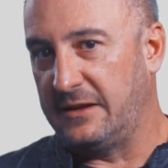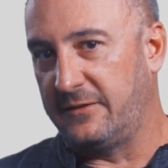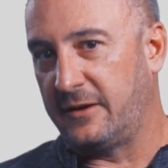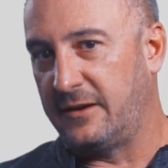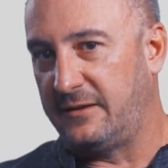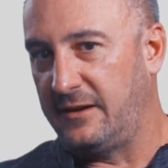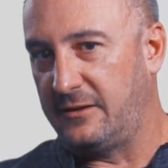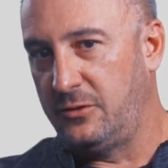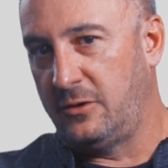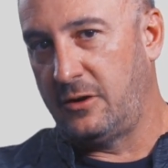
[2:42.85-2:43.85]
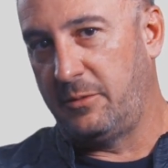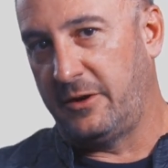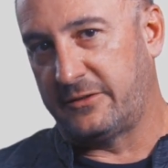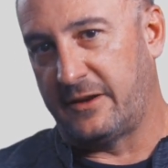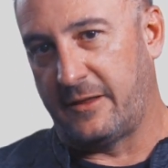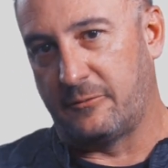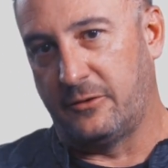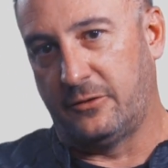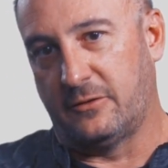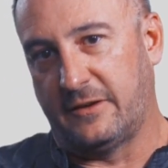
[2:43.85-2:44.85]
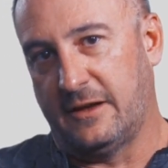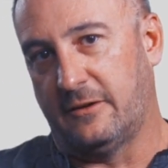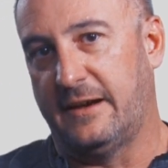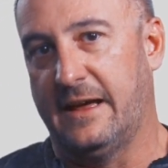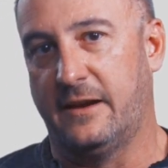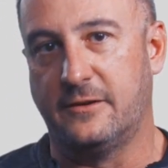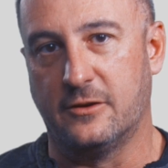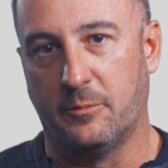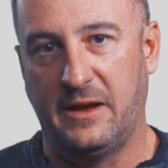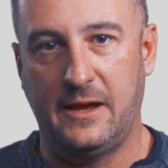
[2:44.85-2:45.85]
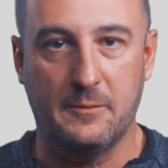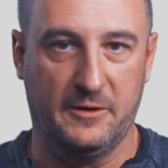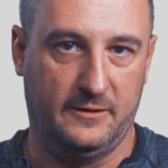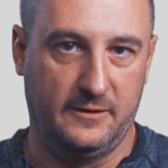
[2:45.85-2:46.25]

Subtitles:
and they're going to take $200 out of that reserve account and add it to your payment.